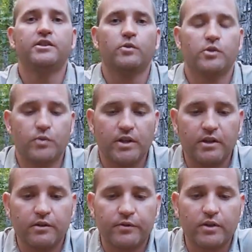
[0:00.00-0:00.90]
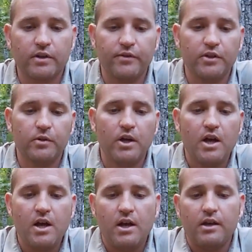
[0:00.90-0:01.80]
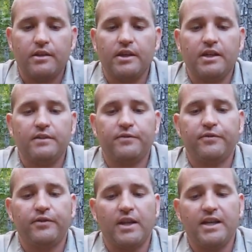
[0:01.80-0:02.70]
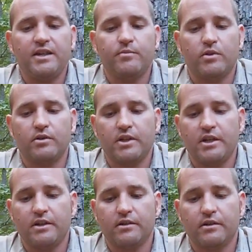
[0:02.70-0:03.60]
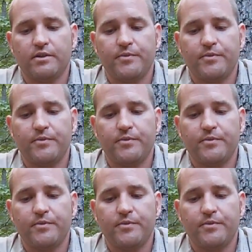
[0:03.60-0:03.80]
so it's right there in front of you. The flame on here